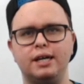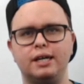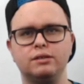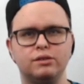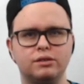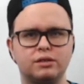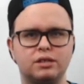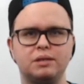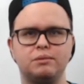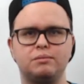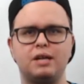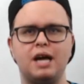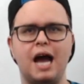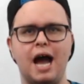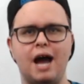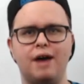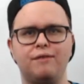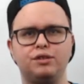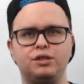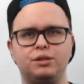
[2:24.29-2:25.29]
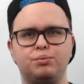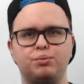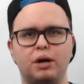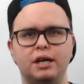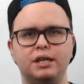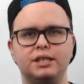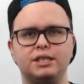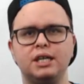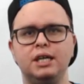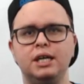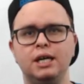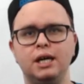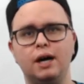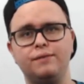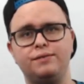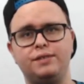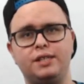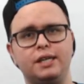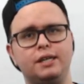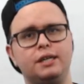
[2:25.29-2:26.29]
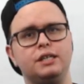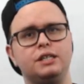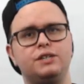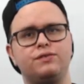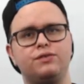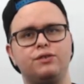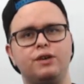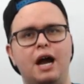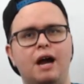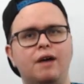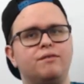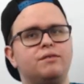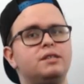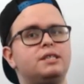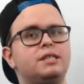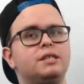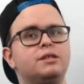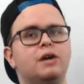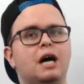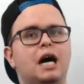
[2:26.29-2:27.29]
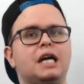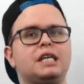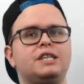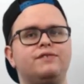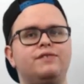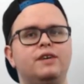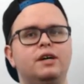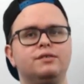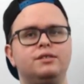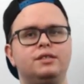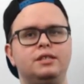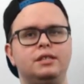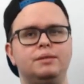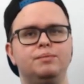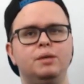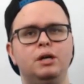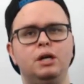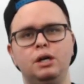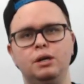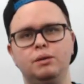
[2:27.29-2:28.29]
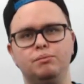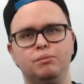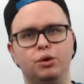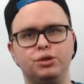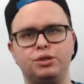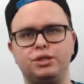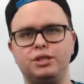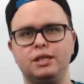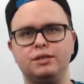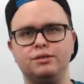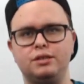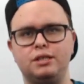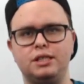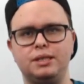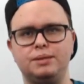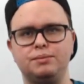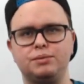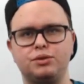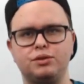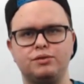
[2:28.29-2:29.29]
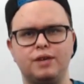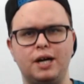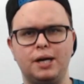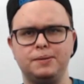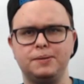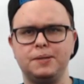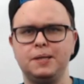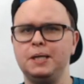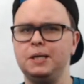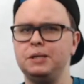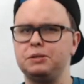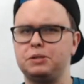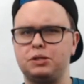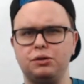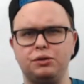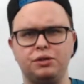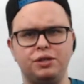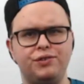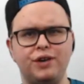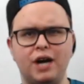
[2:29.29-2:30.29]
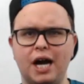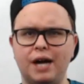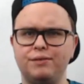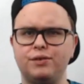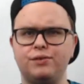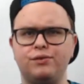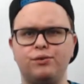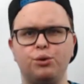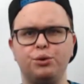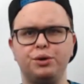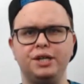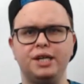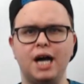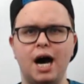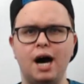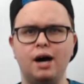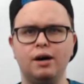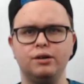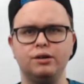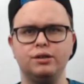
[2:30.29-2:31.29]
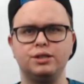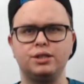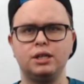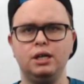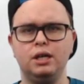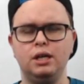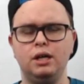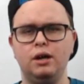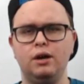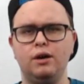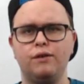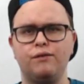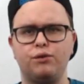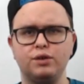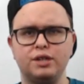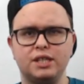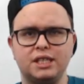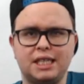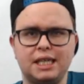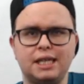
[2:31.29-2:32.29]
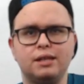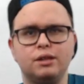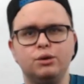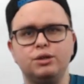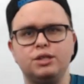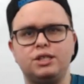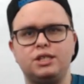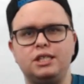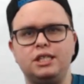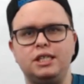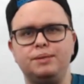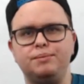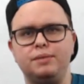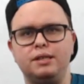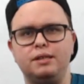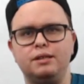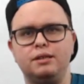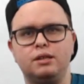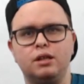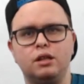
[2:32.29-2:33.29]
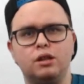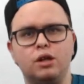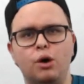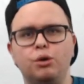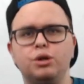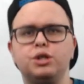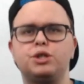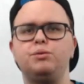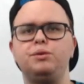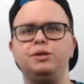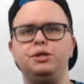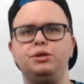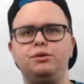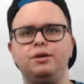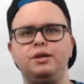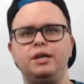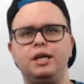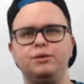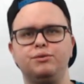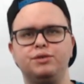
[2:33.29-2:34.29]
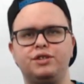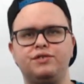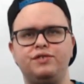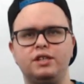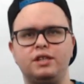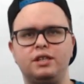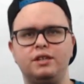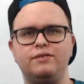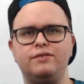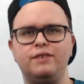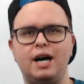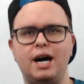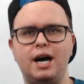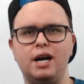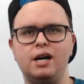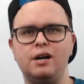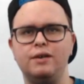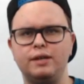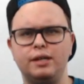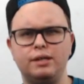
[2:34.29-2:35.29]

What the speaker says: I looked up the average price of tickets for every single XFL team. Most of the other teams were around $35 to $40. For the St. Louis team, the lowest one you could get was $55.